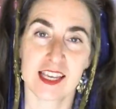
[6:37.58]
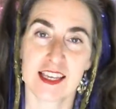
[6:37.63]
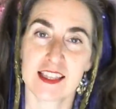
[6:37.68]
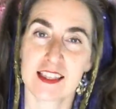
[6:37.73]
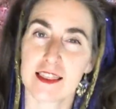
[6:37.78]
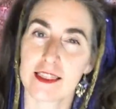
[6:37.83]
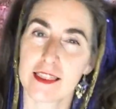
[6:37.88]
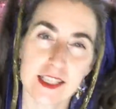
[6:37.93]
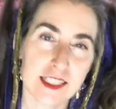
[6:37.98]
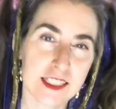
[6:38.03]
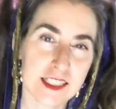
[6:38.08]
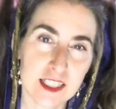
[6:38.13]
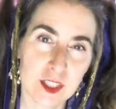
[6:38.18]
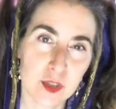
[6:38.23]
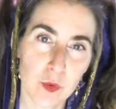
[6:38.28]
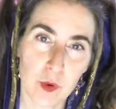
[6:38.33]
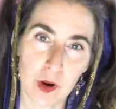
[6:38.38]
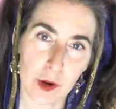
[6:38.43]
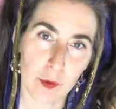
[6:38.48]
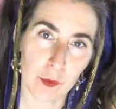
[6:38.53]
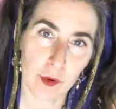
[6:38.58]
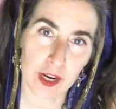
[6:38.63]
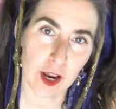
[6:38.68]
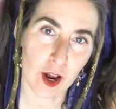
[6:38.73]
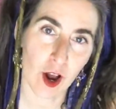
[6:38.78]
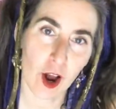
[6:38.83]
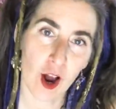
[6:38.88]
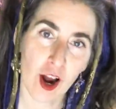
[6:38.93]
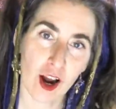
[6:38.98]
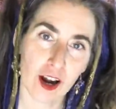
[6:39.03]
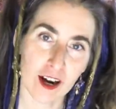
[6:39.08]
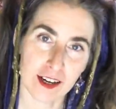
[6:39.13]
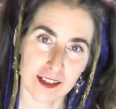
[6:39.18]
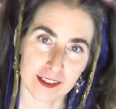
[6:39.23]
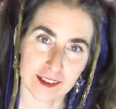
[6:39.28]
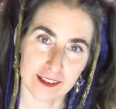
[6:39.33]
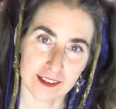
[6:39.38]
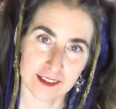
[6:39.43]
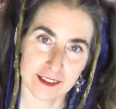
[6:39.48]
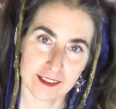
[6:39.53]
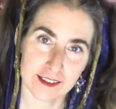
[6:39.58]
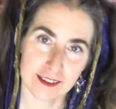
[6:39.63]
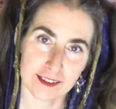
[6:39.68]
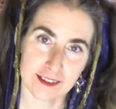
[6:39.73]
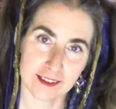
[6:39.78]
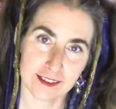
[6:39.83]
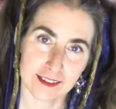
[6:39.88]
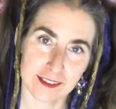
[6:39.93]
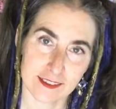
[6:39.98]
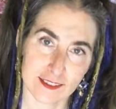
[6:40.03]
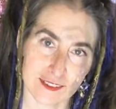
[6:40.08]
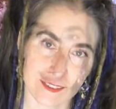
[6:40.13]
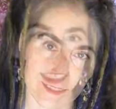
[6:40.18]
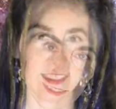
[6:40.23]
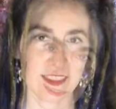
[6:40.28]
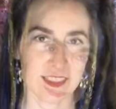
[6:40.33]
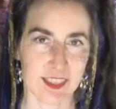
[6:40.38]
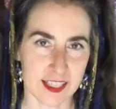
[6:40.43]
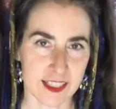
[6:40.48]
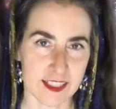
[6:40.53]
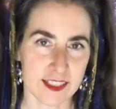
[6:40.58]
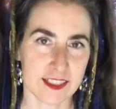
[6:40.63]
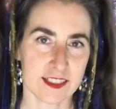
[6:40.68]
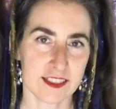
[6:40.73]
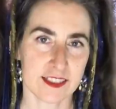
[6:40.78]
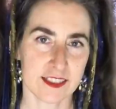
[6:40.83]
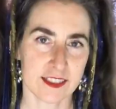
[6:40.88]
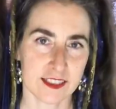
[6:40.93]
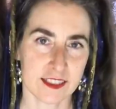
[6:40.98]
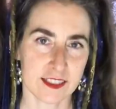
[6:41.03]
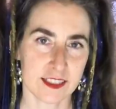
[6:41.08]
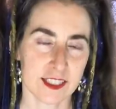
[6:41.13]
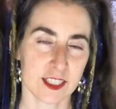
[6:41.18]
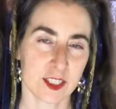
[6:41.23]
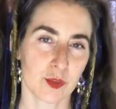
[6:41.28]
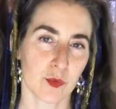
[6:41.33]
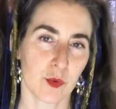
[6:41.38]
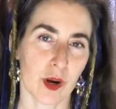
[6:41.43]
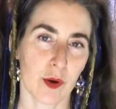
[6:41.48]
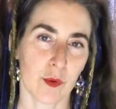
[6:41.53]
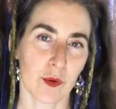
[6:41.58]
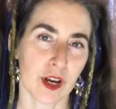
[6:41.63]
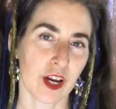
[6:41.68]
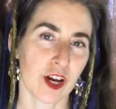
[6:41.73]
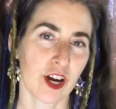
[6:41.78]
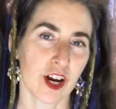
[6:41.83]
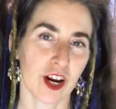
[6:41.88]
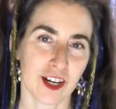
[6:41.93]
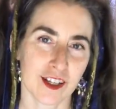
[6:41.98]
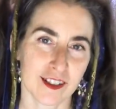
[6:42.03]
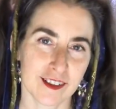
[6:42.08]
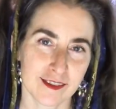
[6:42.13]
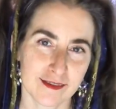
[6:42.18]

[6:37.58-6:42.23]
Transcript: This is where we are. This is where we are.